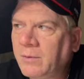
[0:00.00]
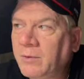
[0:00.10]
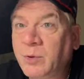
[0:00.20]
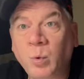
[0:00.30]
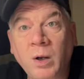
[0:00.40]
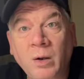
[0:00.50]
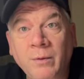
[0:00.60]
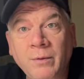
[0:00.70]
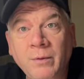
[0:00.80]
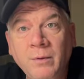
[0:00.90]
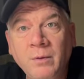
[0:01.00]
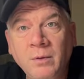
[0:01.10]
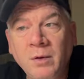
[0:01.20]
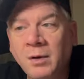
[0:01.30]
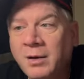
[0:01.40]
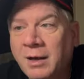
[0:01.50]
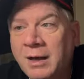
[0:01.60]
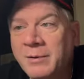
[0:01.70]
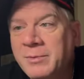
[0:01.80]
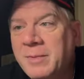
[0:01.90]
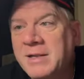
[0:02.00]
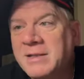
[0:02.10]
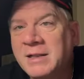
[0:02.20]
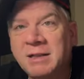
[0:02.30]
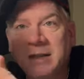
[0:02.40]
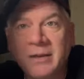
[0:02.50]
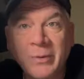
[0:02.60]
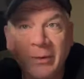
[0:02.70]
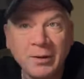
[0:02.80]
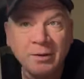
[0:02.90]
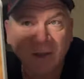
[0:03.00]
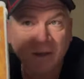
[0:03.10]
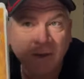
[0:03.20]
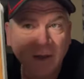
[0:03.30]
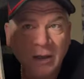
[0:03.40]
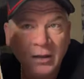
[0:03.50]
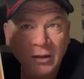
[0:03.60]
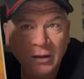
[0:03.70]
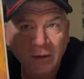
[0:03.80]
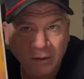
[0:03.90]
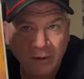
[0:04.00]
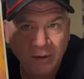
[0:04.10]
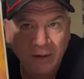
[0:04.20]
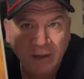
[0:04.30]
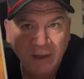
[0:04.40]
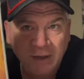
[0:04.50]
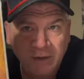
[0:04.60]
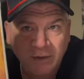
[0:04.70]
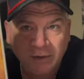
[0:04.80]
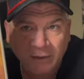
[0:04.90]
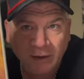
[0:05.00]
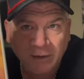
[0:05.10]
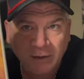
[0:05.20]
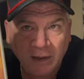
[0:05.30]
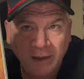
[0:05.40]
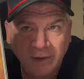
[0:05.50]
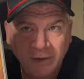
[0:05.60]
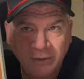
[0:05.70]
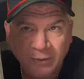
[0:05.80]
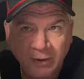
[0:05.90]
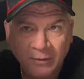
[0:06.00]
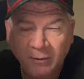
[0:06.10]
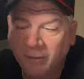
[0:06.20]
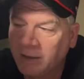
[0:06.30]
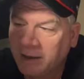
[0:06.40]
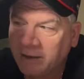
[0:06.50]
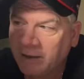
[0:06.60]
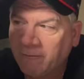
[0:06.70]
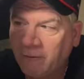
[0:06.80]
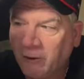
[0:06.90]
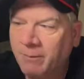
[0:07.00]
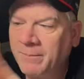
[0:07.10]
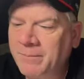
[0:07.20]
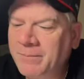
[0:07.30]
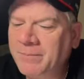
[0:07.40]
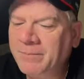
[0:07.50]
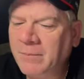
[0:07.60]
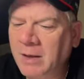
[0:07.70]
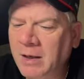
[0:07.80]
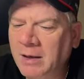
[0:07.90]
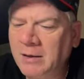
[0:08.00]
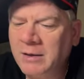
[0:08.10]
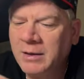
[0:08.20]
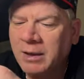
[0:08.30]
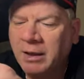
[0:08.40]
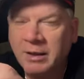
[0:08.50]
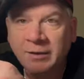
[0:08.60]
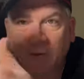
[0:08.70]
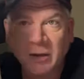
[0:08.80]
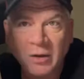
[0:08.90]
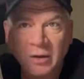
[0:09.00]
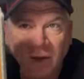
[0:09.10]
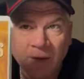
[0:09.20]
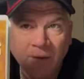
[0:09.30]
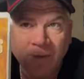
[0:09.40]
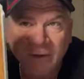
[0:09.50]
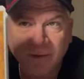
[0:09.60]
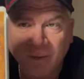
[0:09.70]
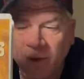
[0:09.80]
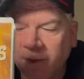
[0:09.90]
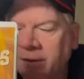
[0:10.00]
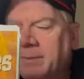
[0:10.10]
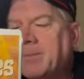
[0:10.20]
12. I was basically the, the, their ages, around their ages when they were making this film. And I freaking love this movie.